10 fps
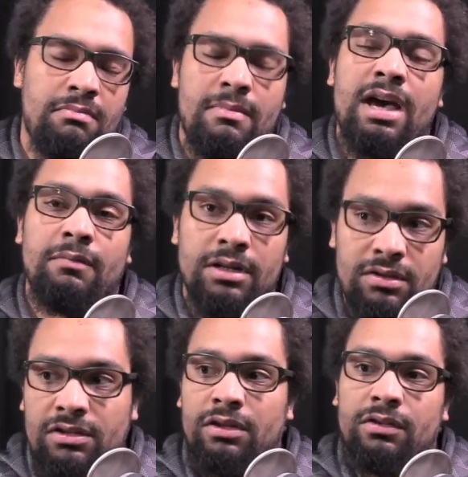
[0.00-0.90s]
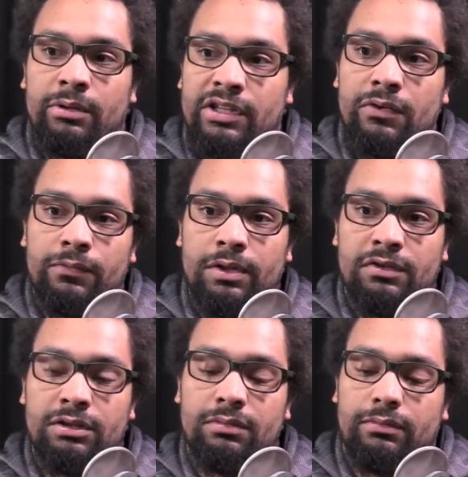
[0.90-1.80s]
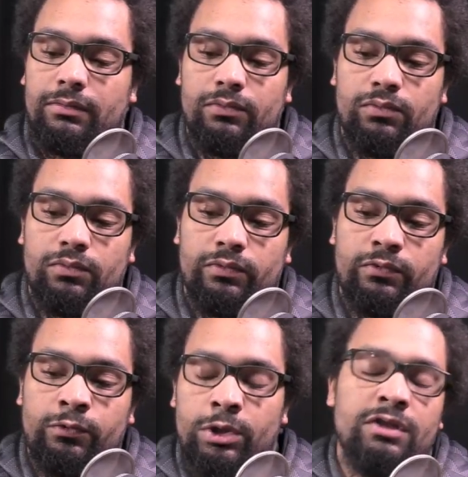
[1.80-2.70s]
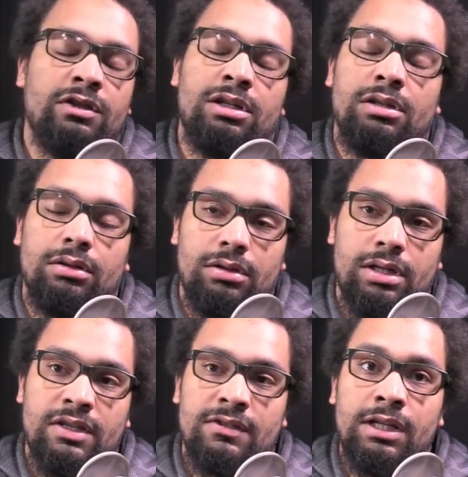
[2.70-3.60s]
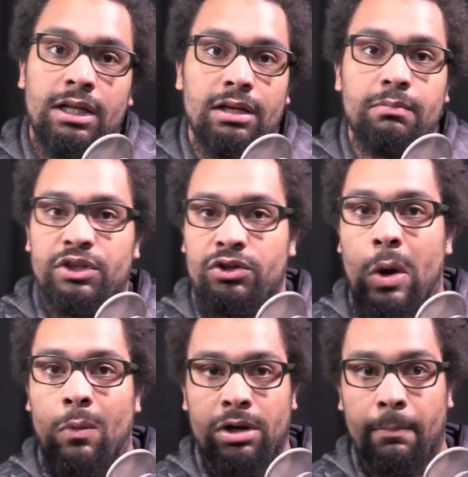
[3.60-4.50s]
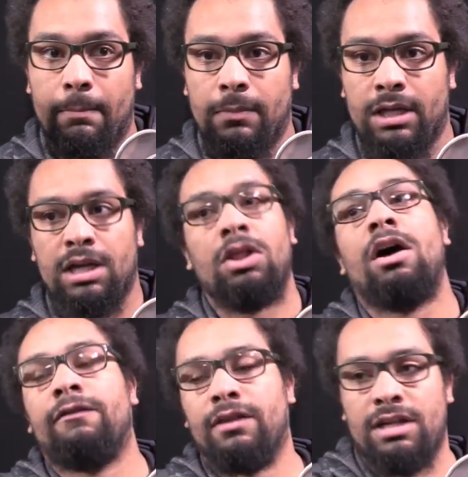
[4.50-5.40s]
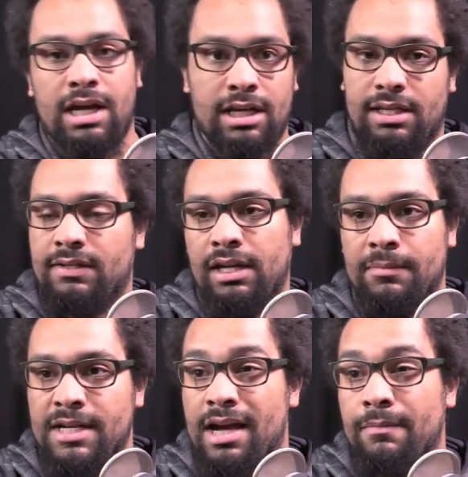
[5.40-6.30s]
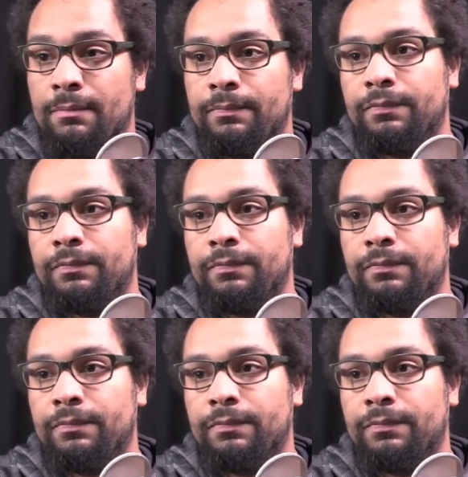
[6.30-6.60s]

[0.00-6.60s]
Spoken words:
Magma does nothing without Frieza. Frieza is needed, but you don't want to kill off the deck at the same time,